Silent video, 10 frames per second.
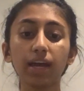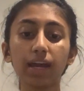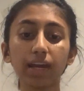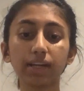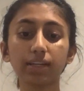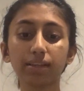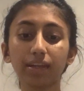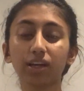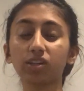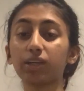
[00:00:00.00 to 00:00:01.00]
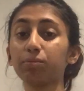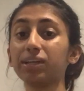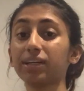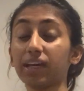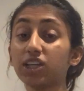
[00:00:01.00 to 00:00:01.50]
and they can be
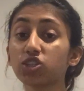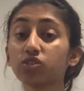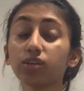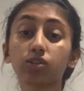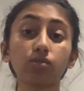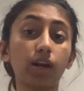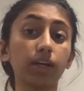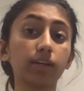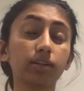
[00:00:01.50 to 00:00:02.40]
occasional and chronic.